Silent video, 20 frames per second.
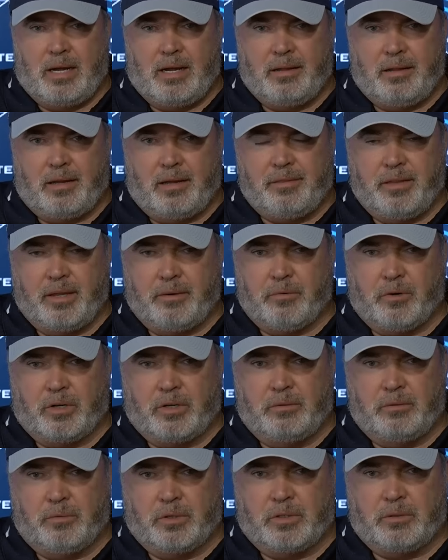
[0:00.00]
I think
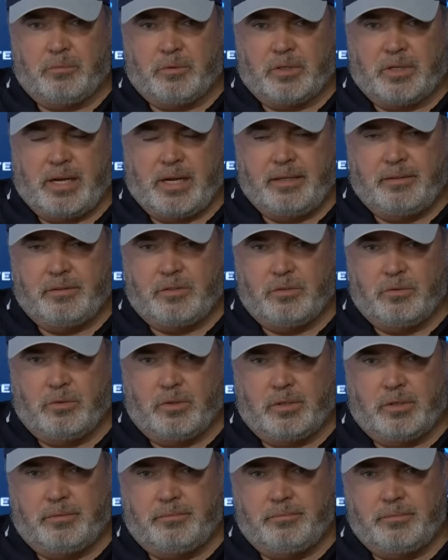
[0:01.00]
we're getting
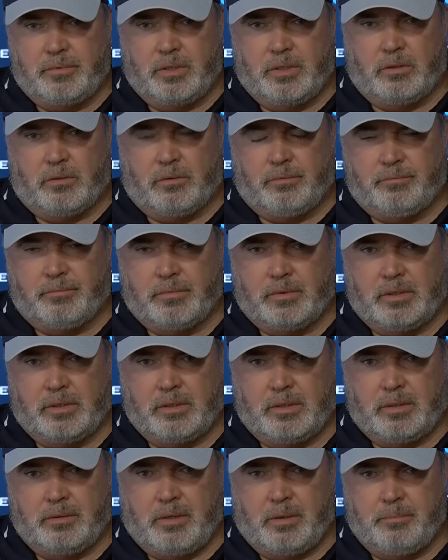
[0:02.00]
to
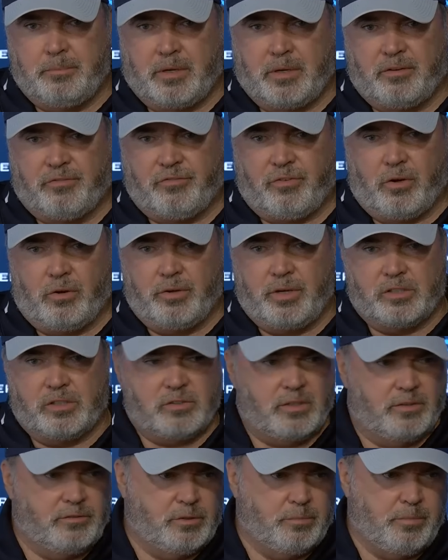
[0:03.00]
a better flow.
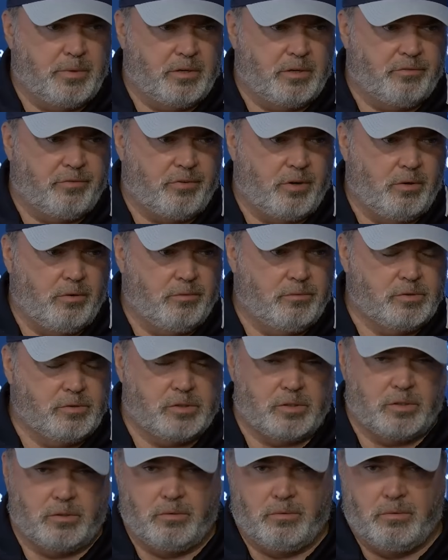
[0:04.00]
Yesterday was a better flow.
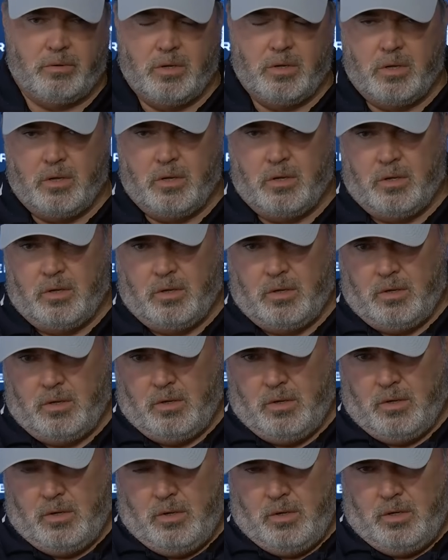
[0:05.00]
So,
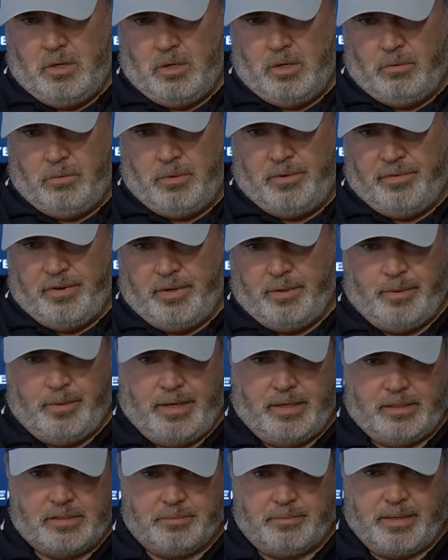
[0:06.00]
you know, we
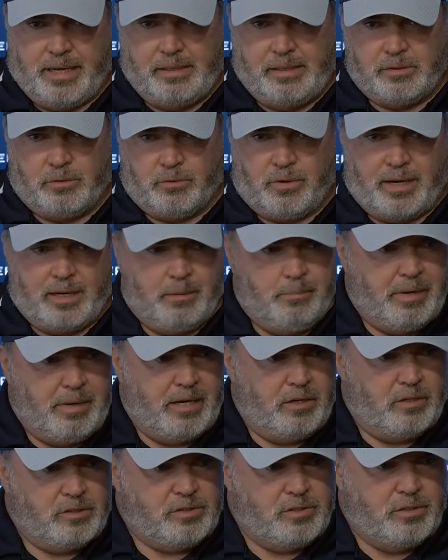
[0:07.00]
had some games that were out of
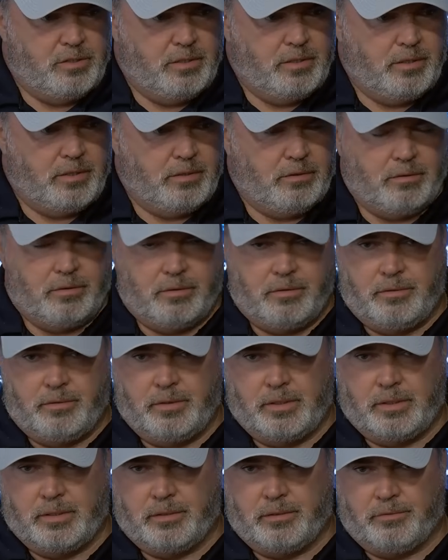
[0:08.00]
balance. You know,
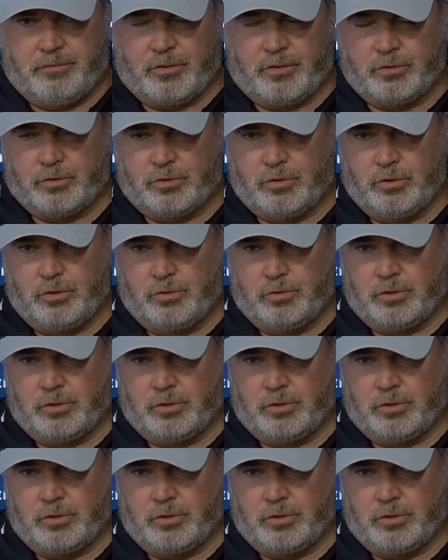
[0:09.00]
the first 2.